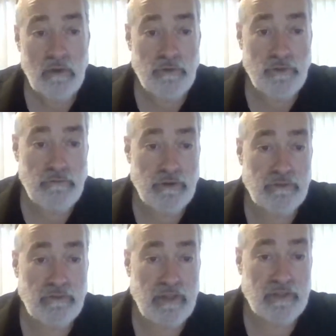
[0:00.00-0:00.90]
for the
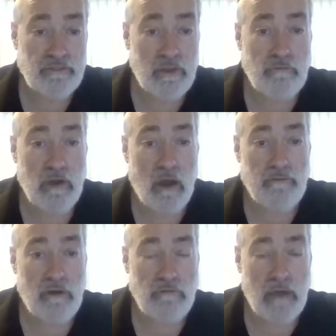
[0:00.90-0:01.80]
reason that some
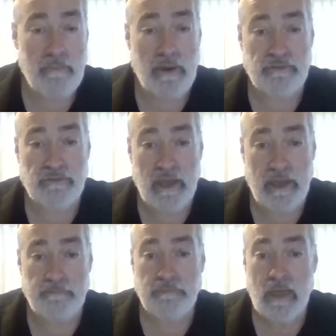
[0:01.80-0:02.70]
of our rabbis
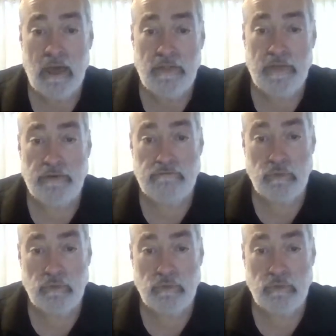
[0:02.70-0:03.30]
say that the